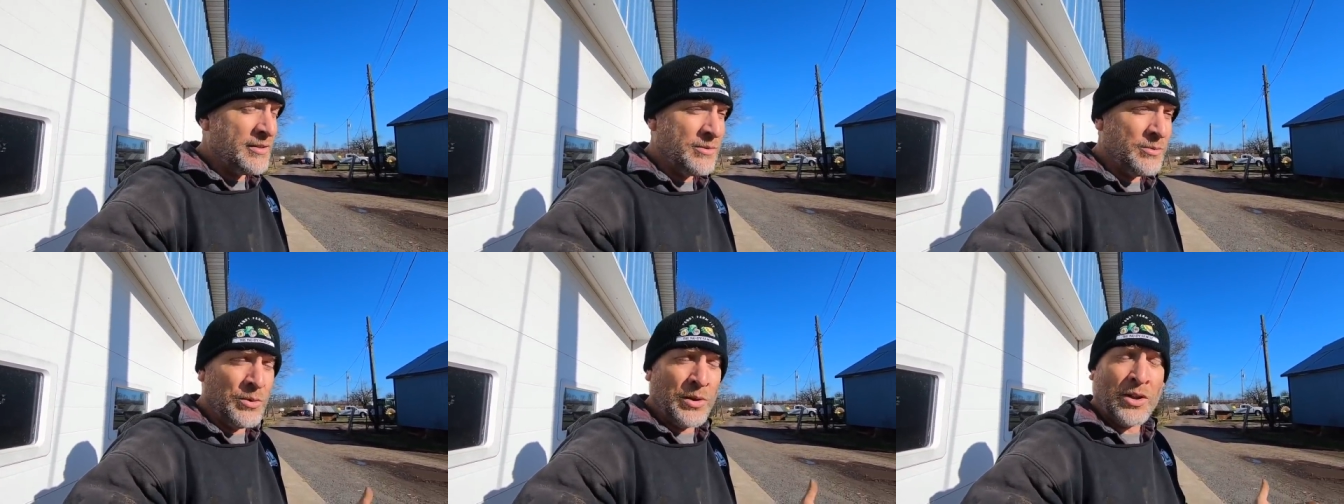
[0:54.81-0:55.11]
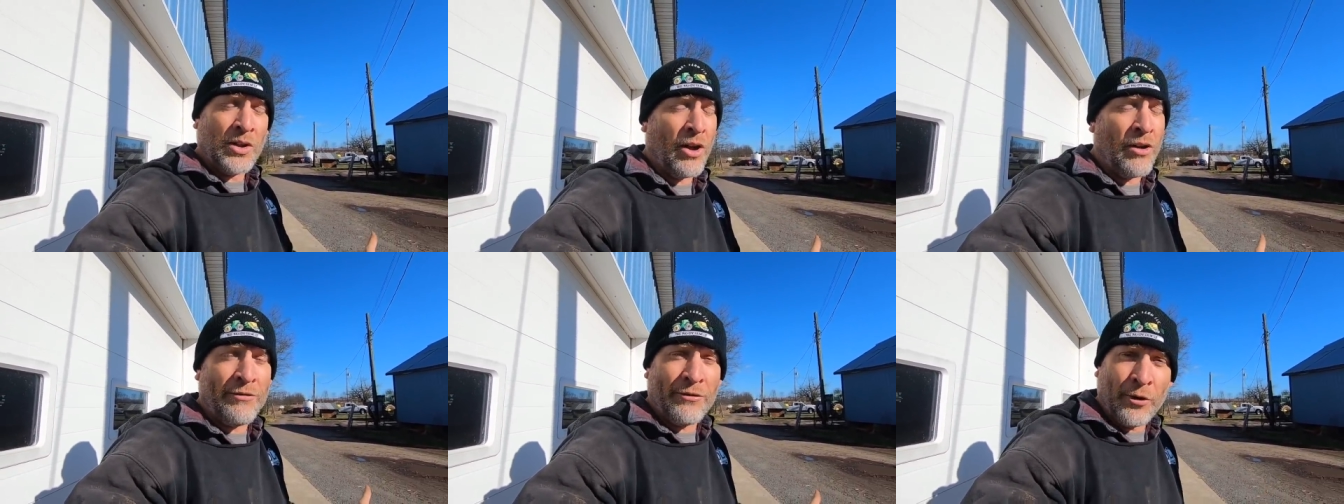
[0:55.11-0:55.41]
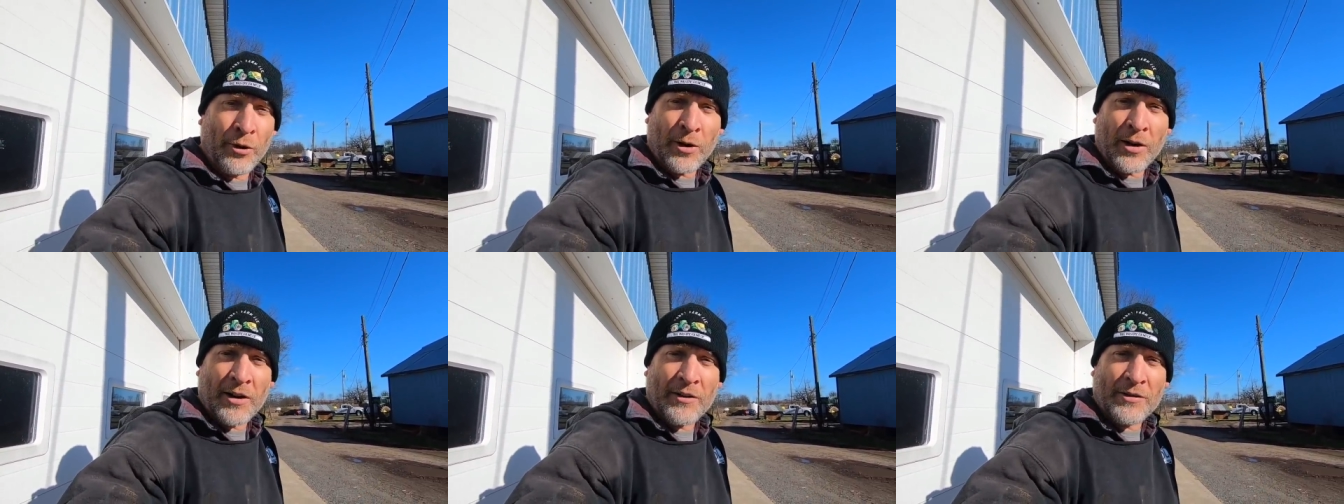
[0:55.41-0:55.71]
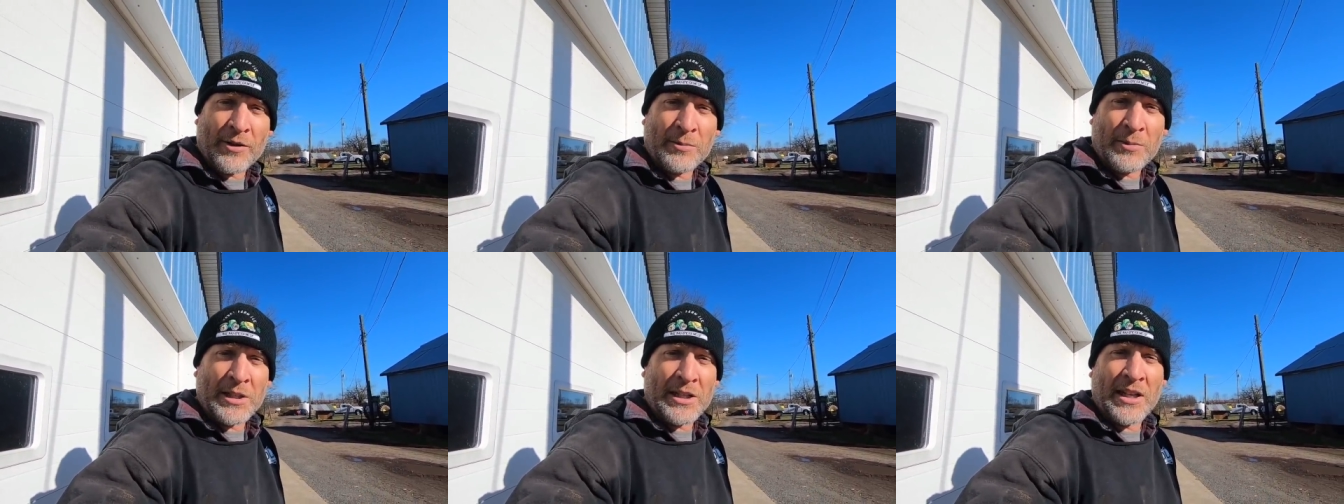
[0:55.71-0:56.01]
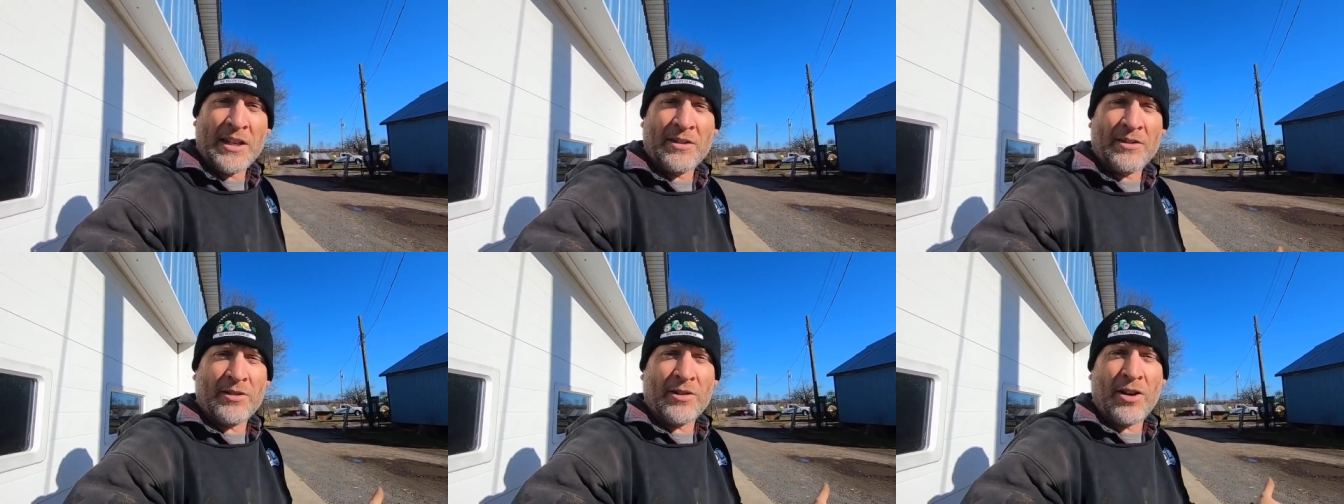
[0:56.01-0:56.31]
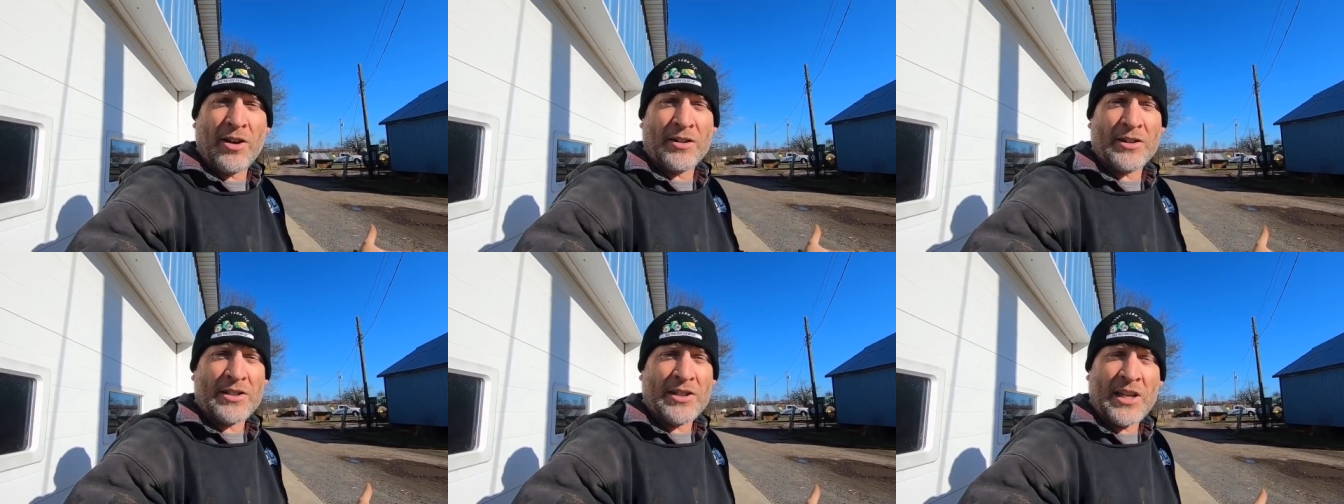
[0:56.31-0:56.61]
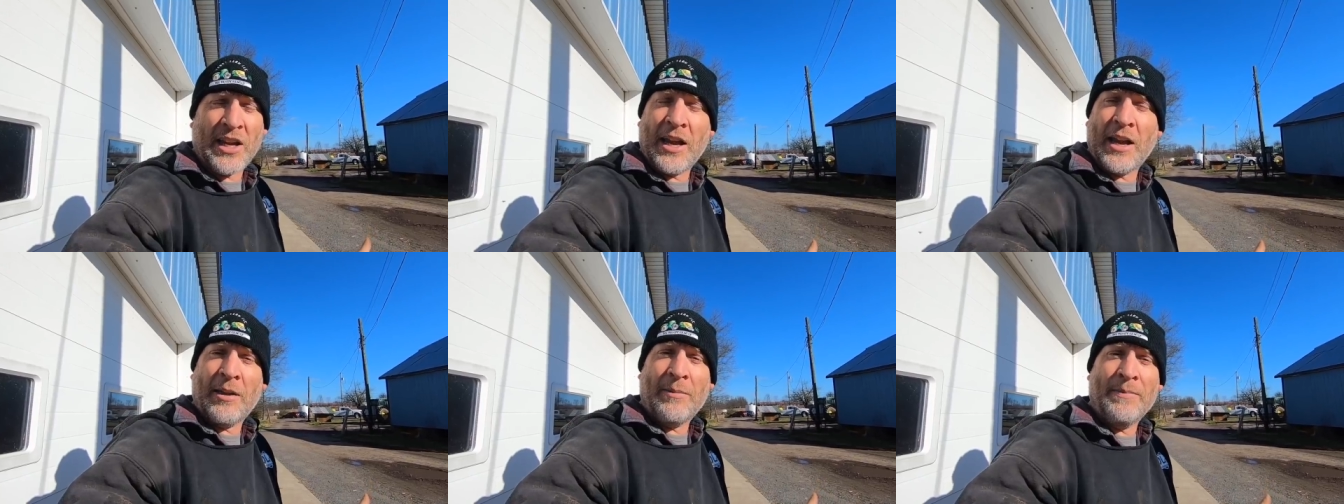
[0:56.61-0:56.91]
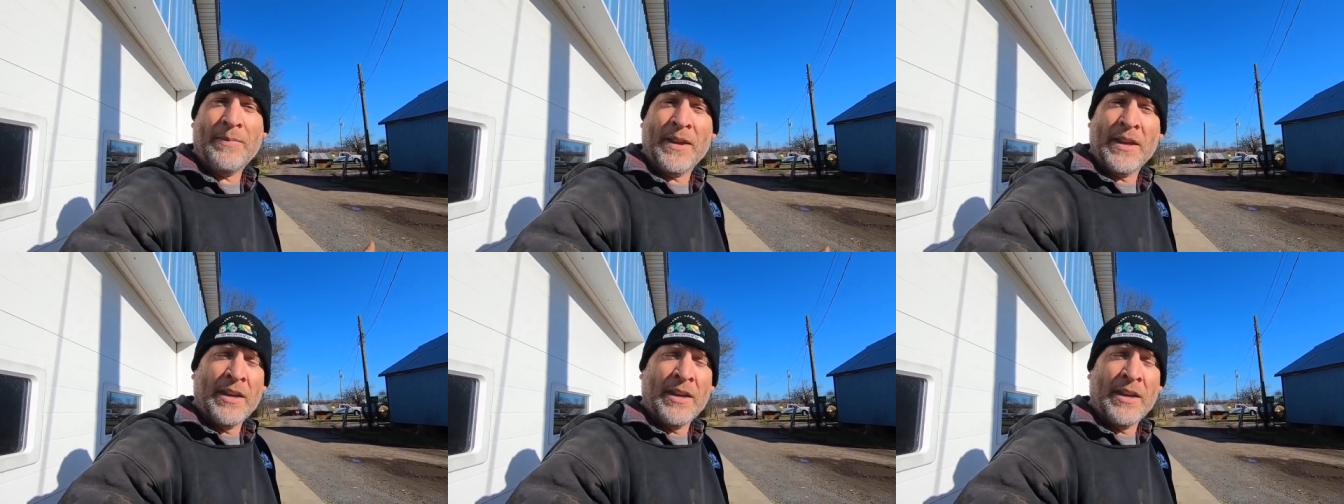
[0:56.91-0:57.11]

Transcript: with all four of them. They're all the same.